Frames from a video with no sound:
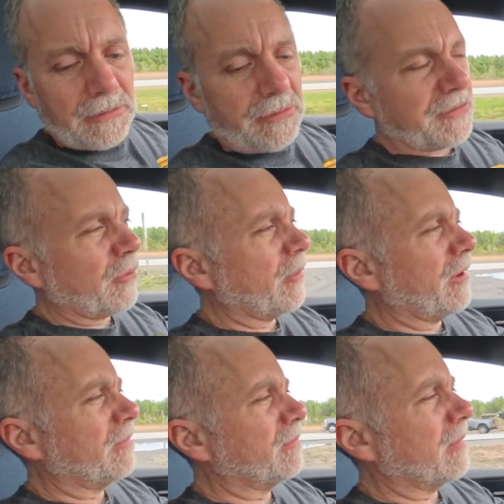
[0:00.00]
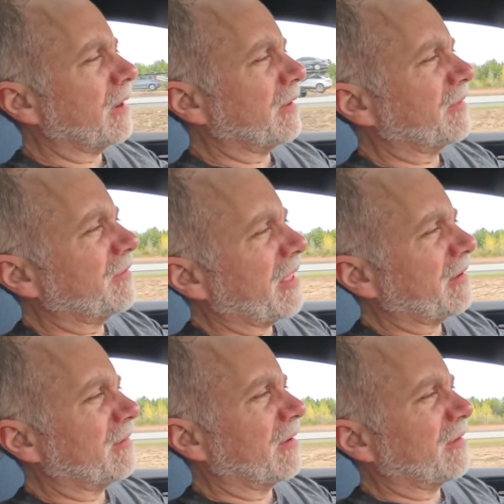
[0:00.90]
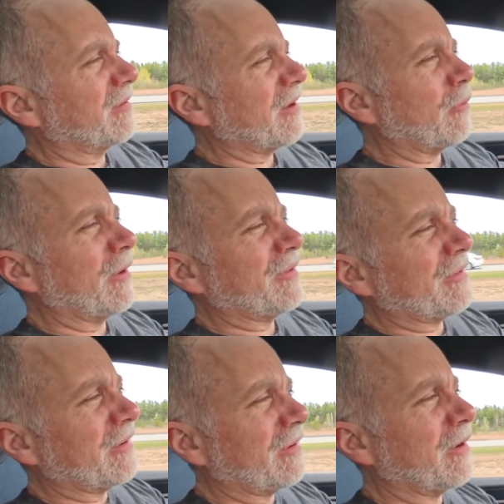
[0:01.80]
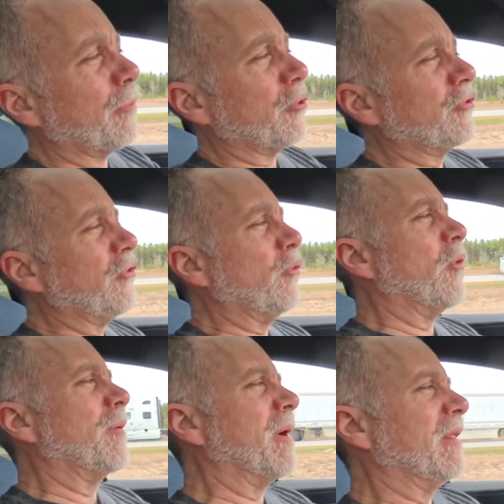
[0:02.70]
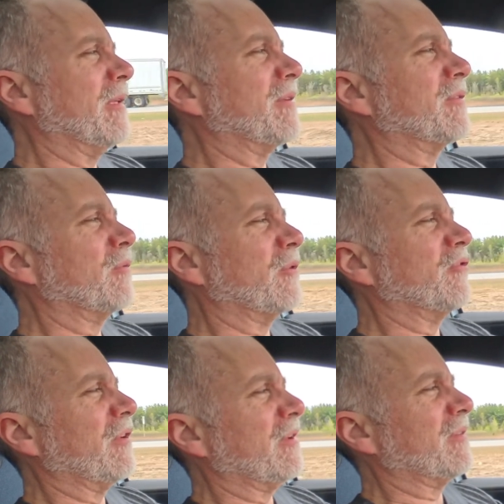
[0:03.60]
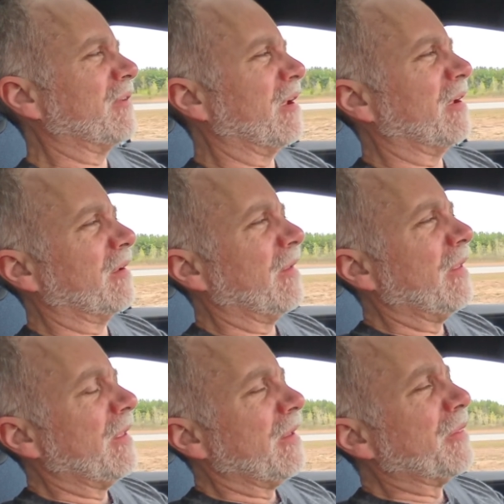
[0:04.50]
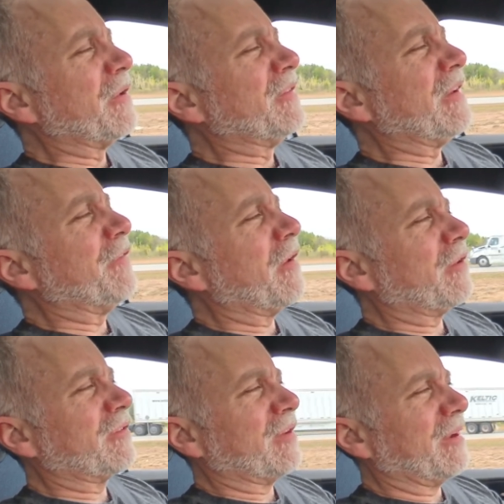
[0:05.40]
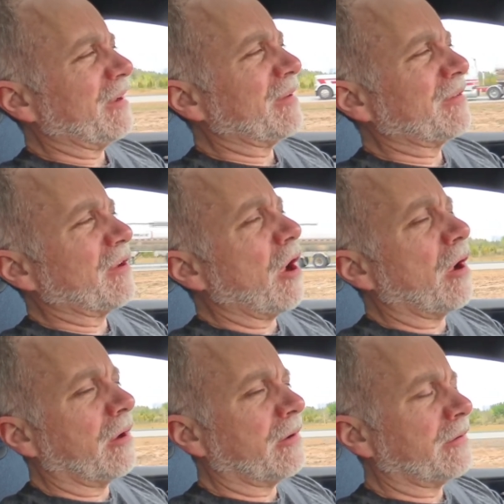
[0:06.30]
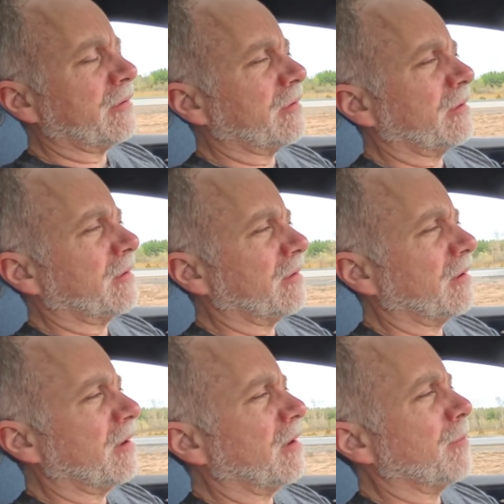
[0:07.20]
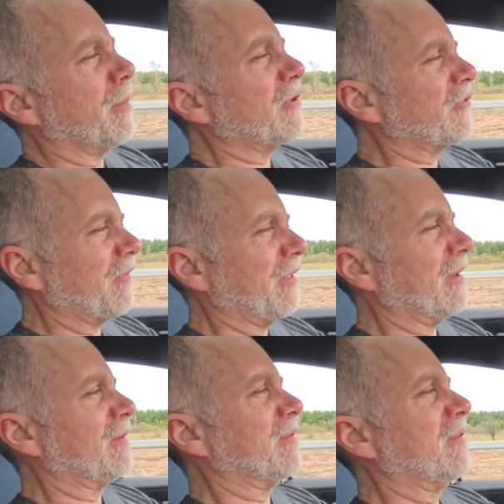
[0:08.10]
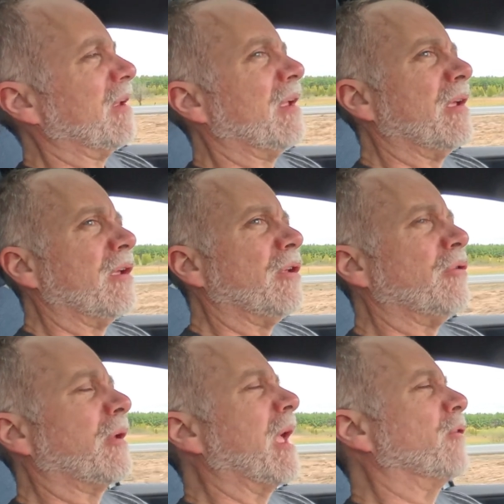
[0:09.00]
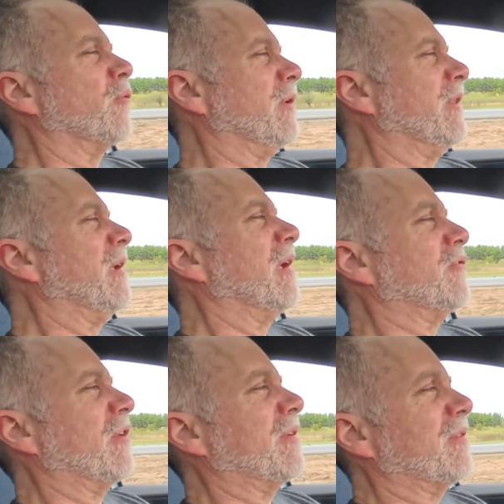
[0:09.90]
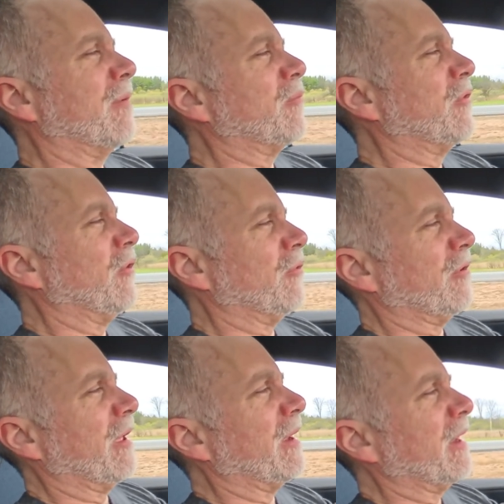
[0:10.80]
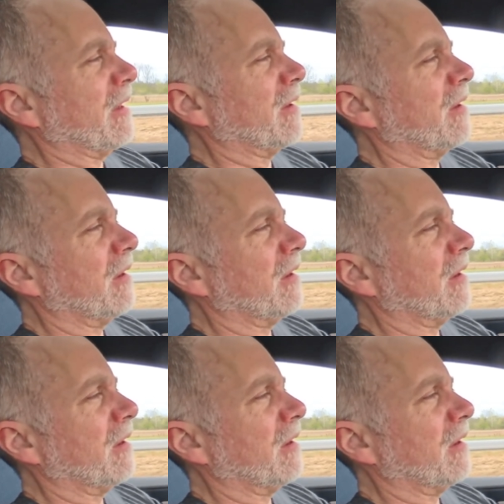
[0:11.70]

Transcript: So I guess that segues into number 2 on my list, which is the default settings on a bunch of things. You can't really adjust them to your liking.